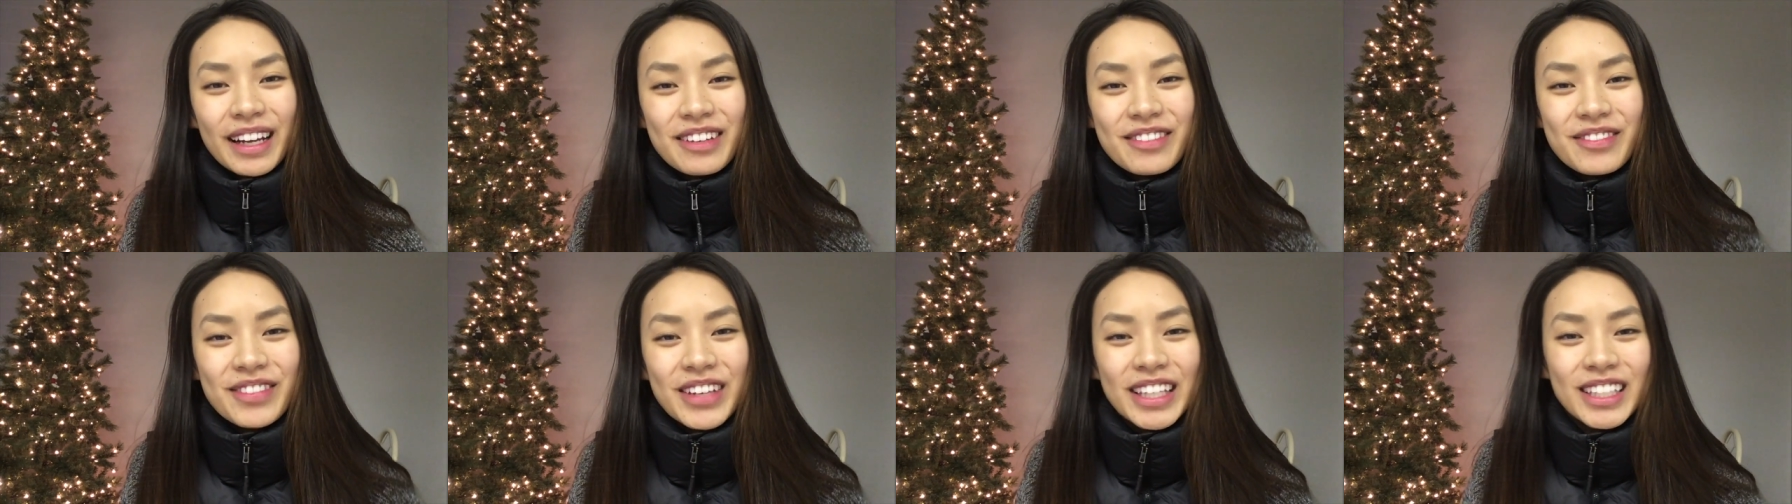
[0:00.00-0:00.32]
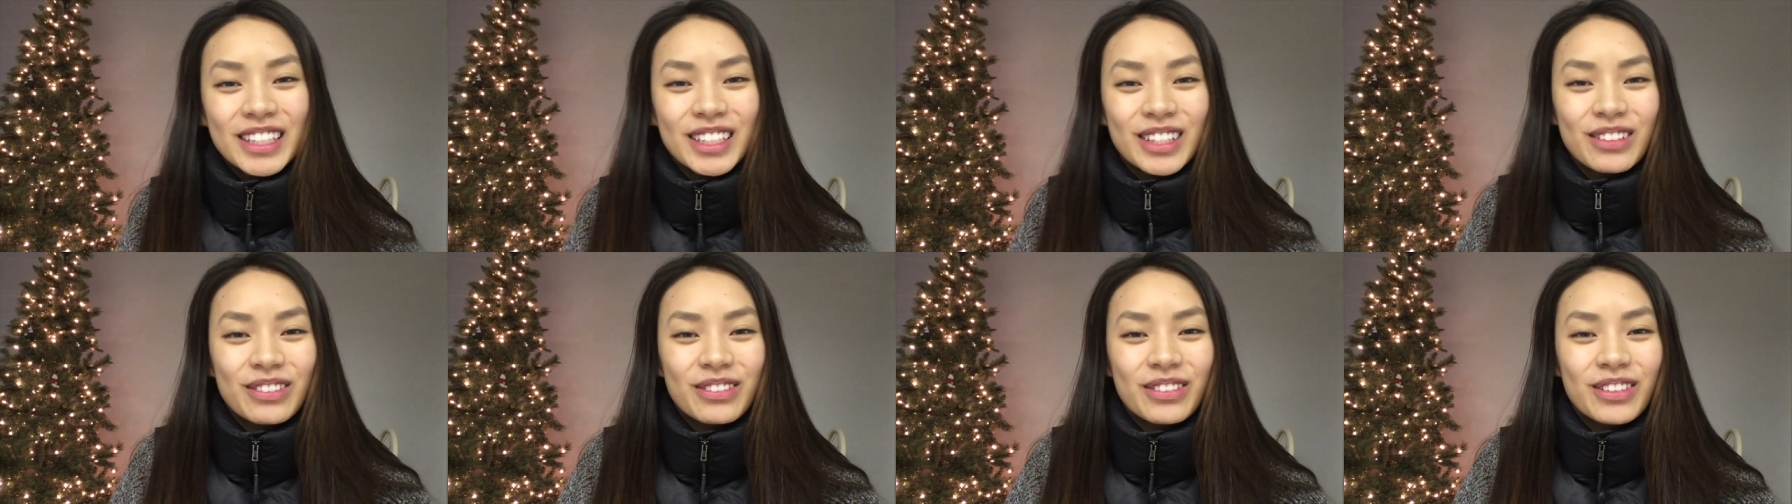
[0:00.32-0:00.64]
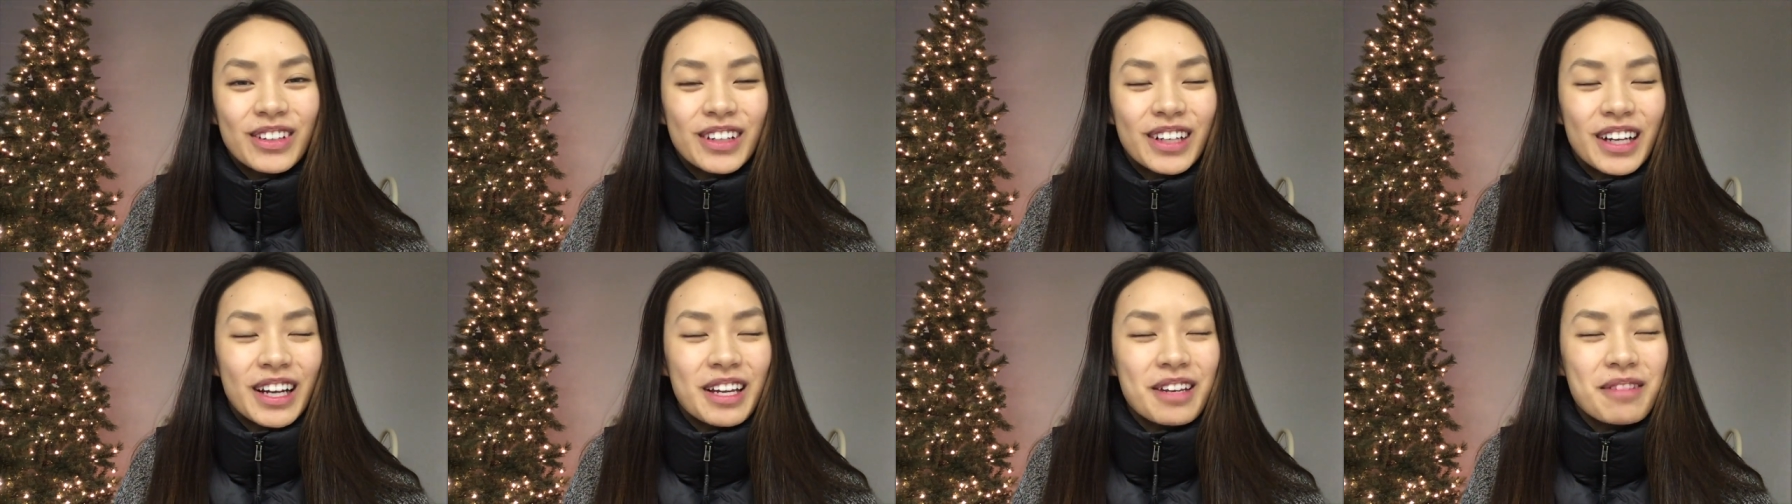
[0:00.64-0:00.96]
it makes
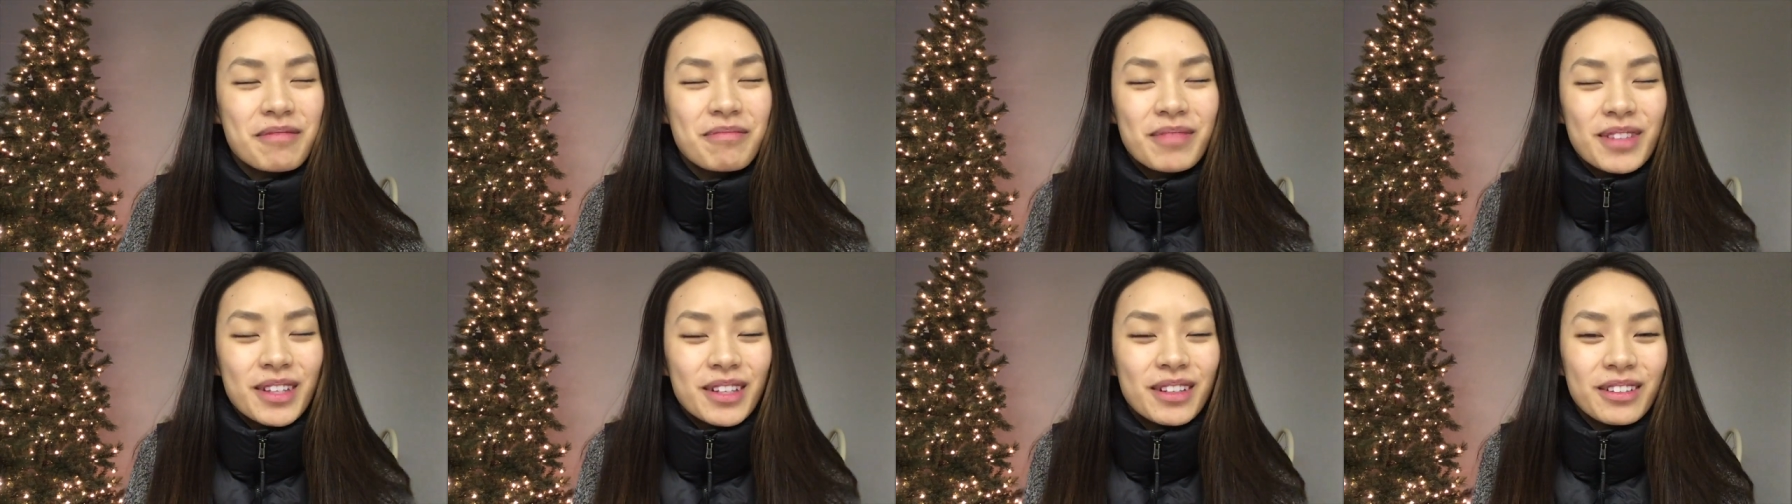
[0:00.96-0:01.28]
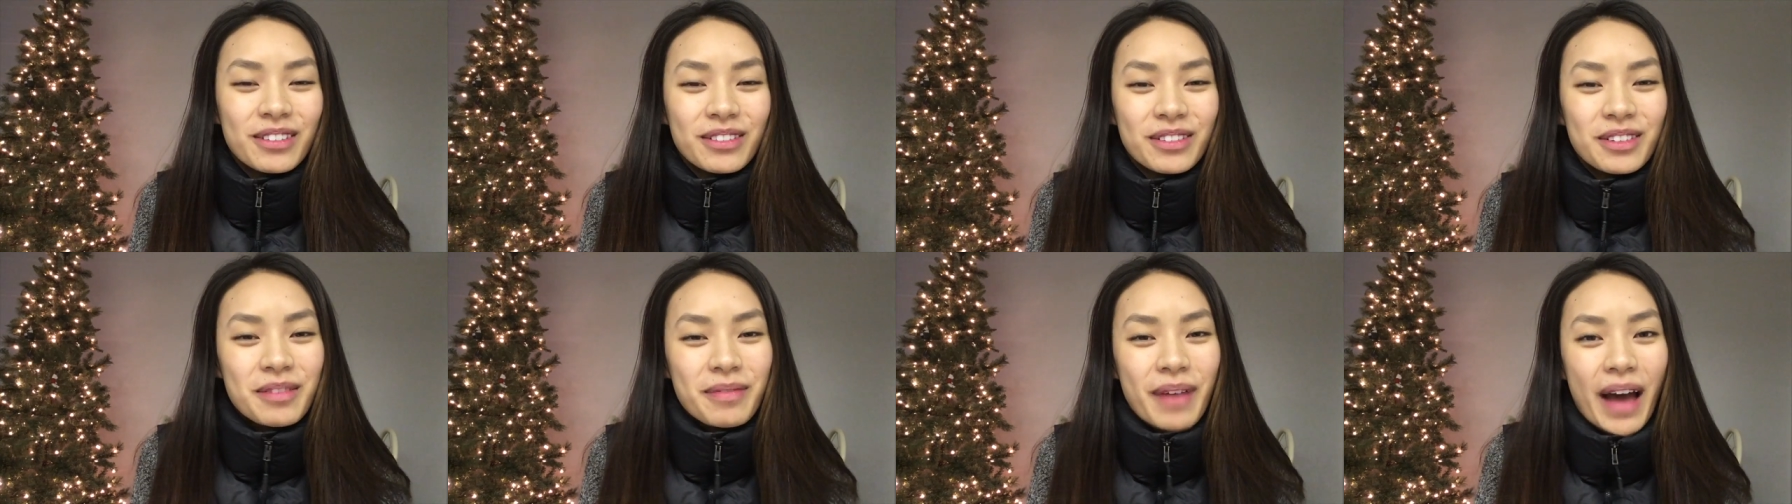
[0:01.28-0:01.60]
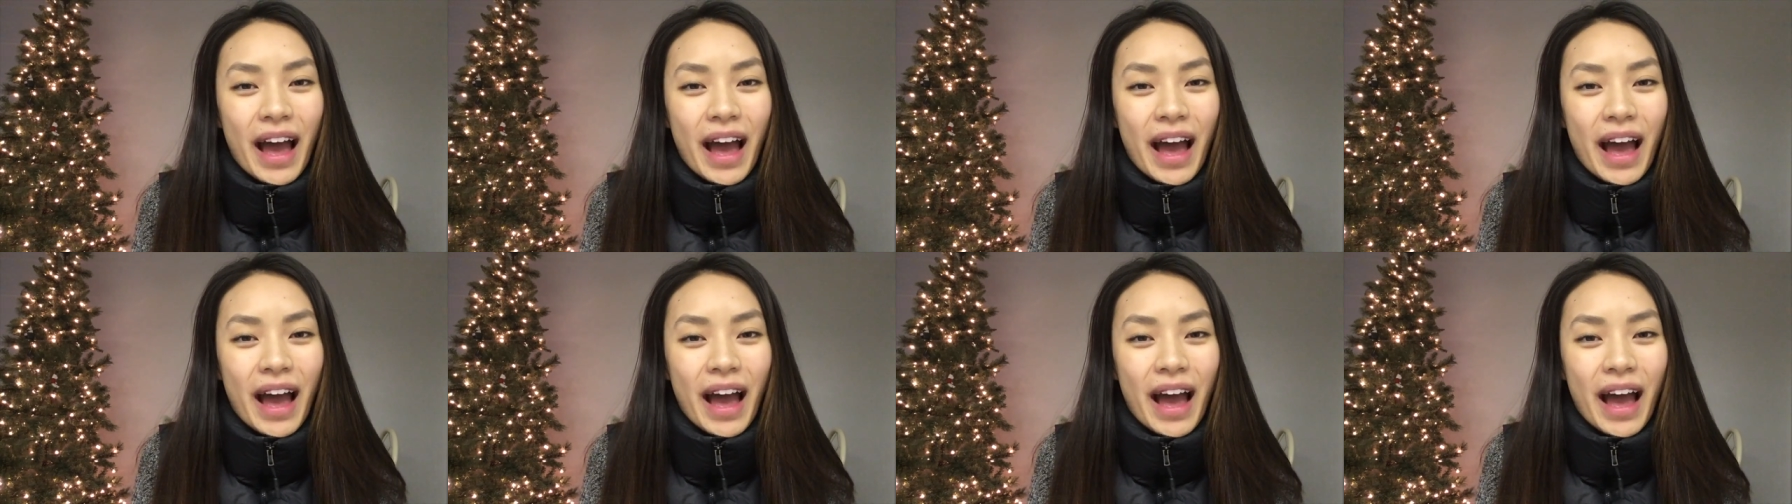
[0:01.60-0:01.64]
for a beautiful